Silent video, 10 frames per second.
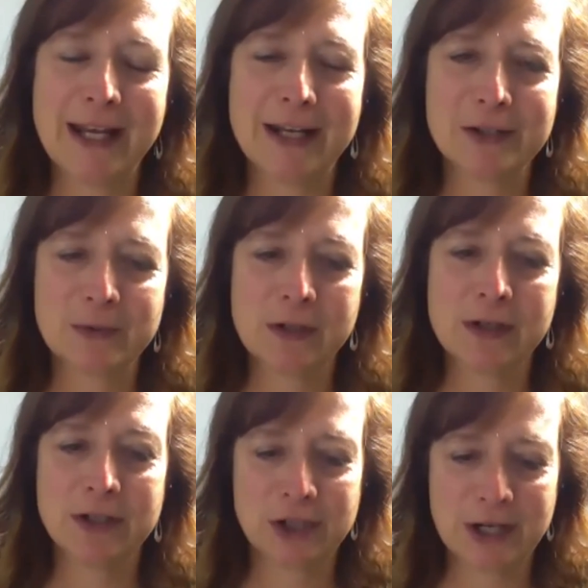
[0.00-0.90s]
And I just wanted
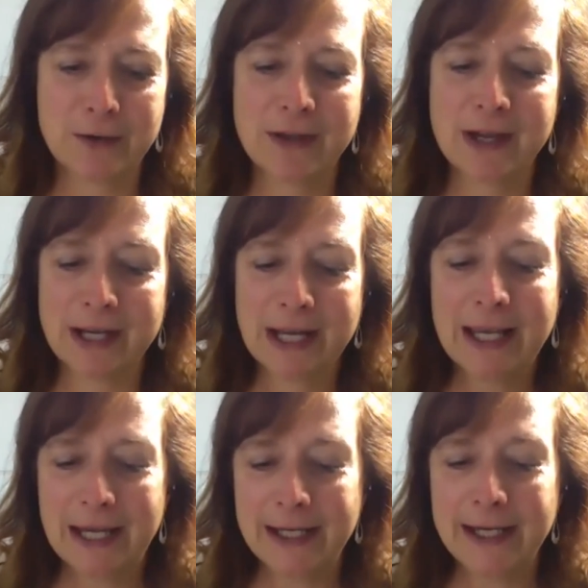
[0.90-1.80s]
to share that
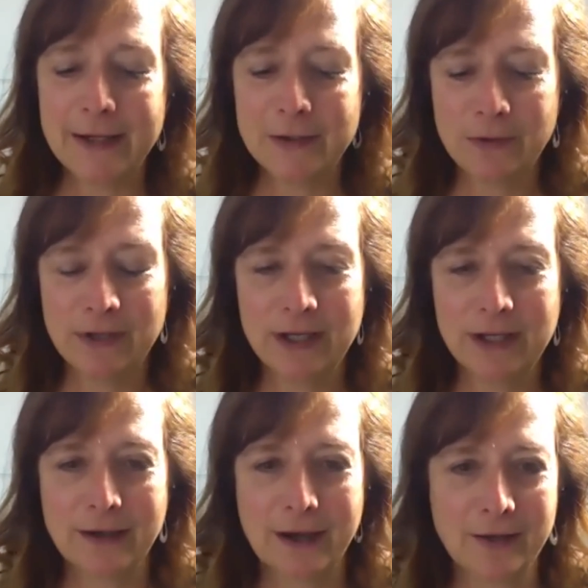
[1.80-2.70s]
in case you think
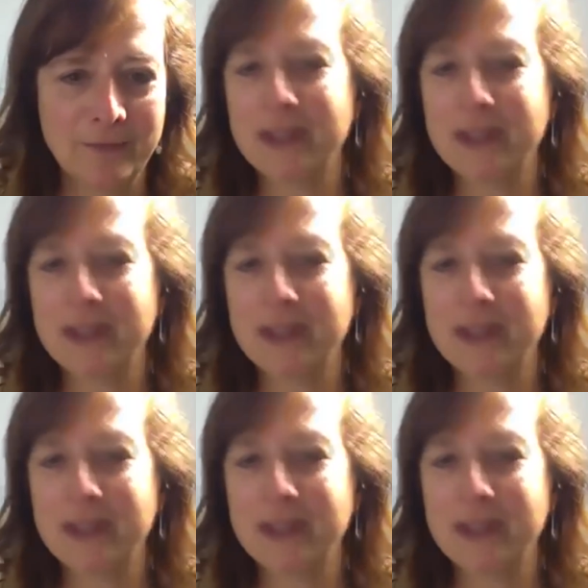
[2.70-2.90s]
um,